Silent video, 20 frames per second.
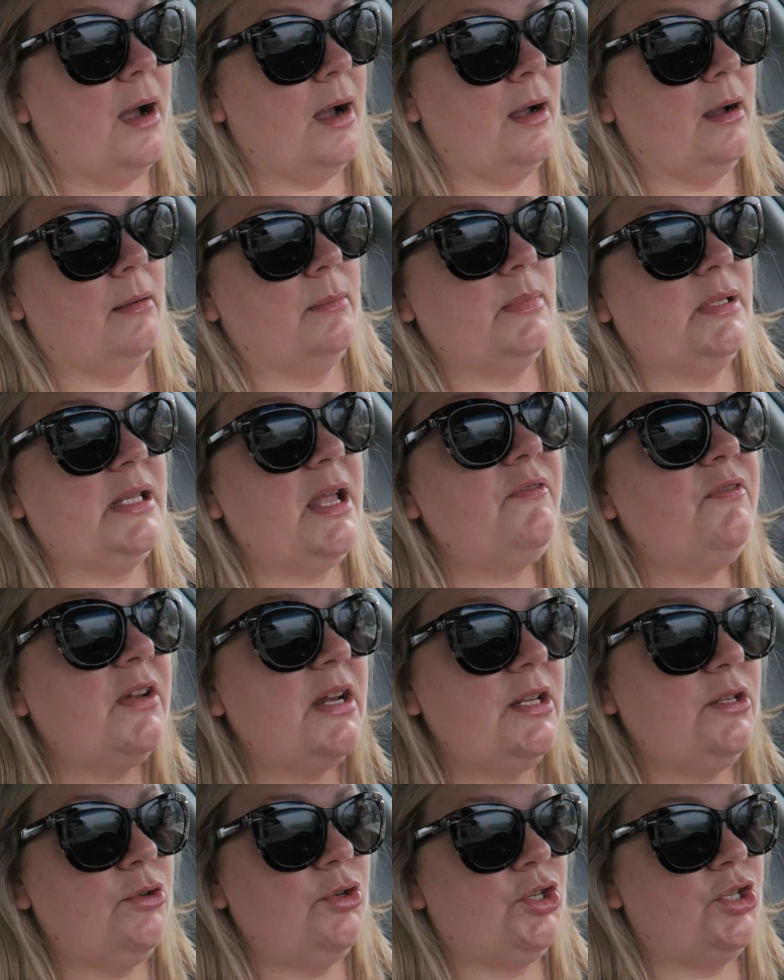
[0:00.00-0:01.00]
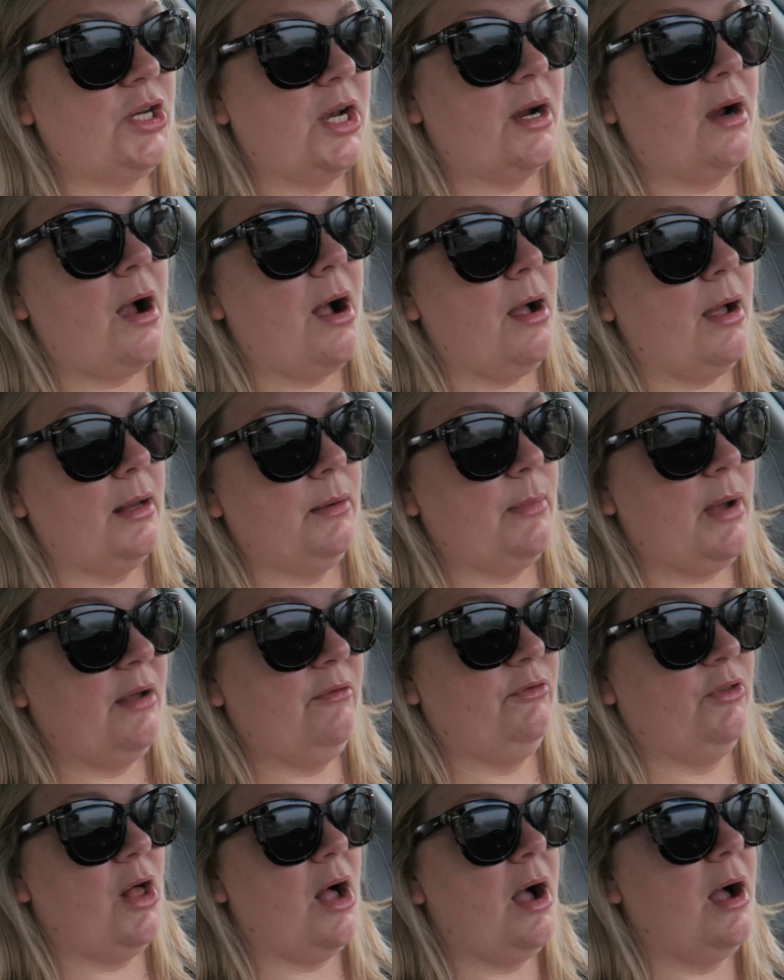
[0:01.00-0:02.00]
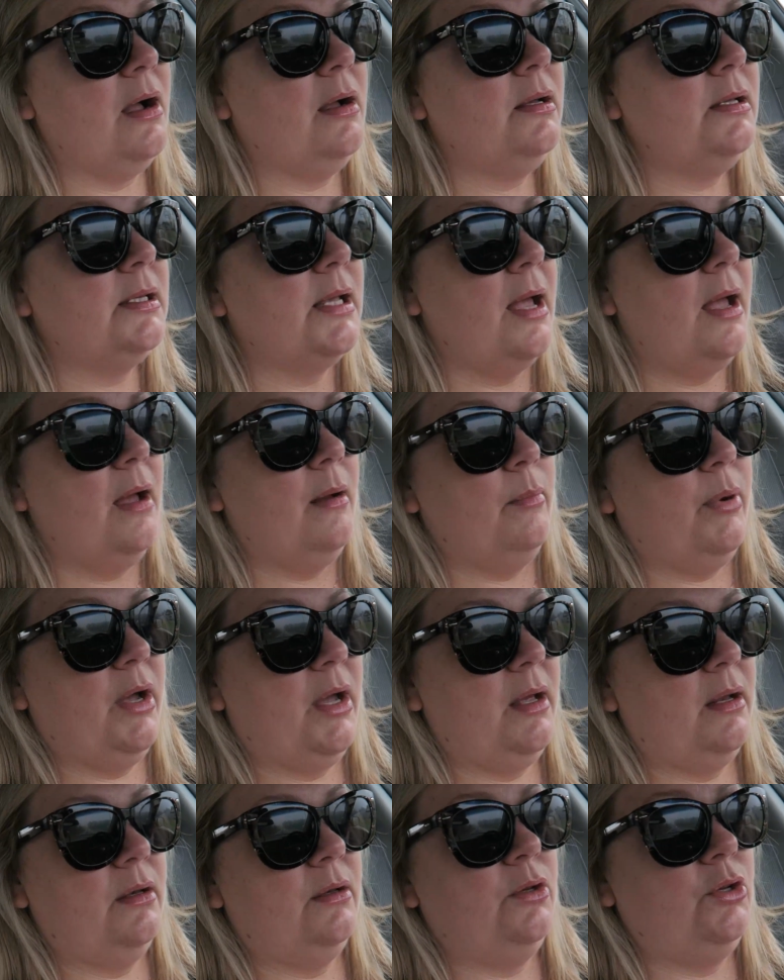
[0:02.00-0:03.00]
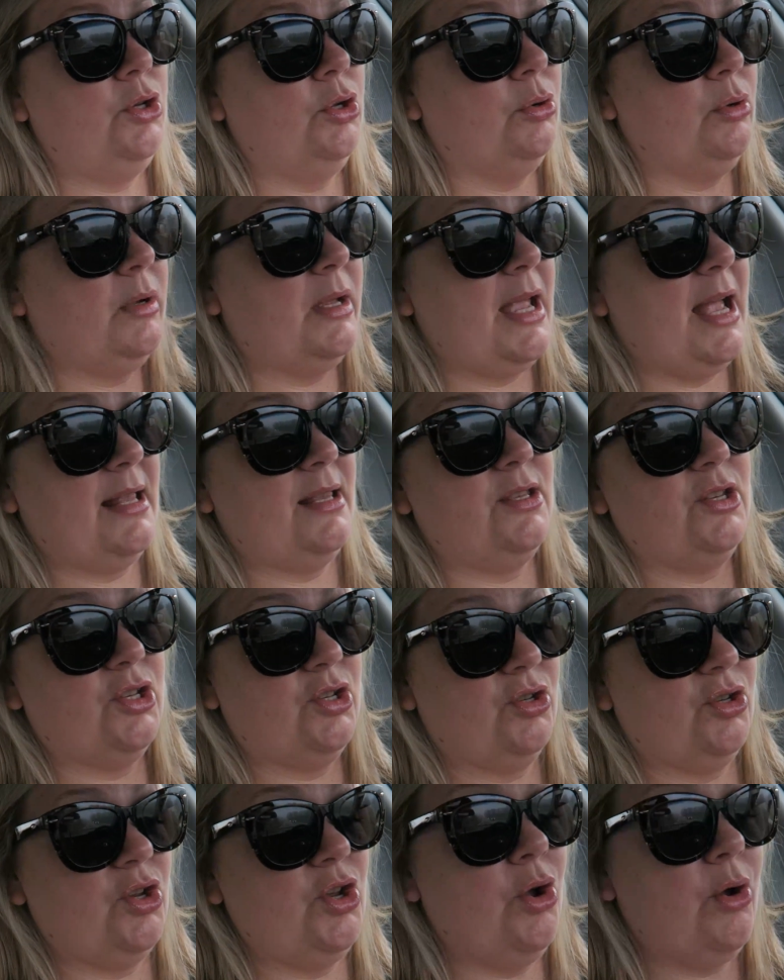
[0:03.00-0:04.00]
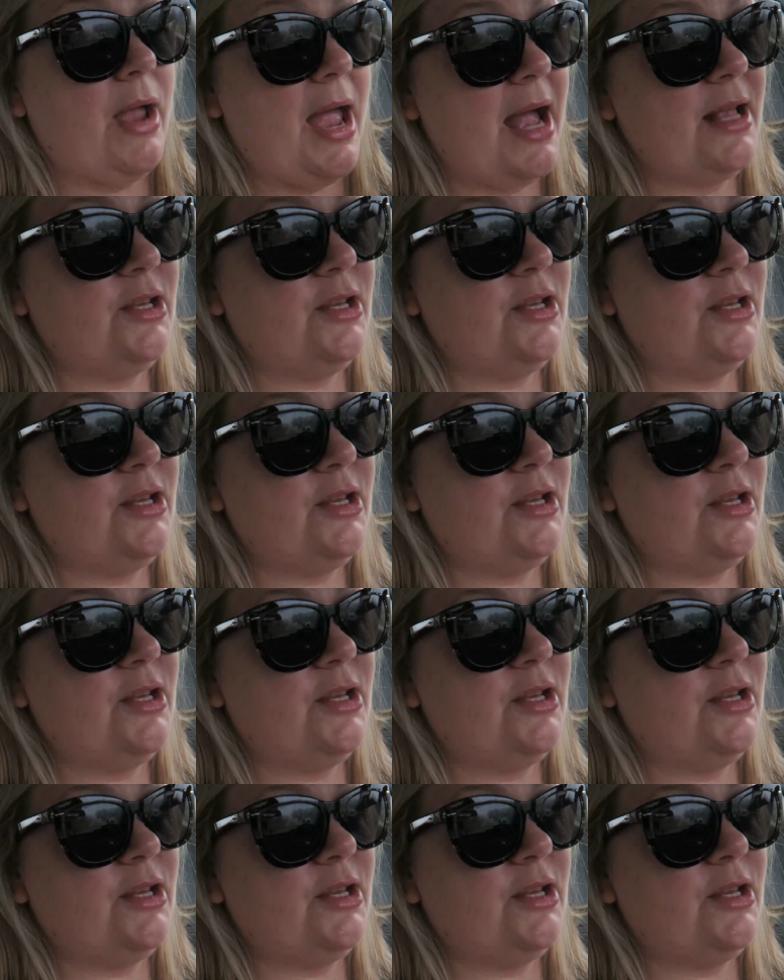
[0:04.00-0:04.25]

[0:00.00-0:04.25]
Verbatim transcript: Um, stuff that I do share on my vlogs, but you'll get, you'll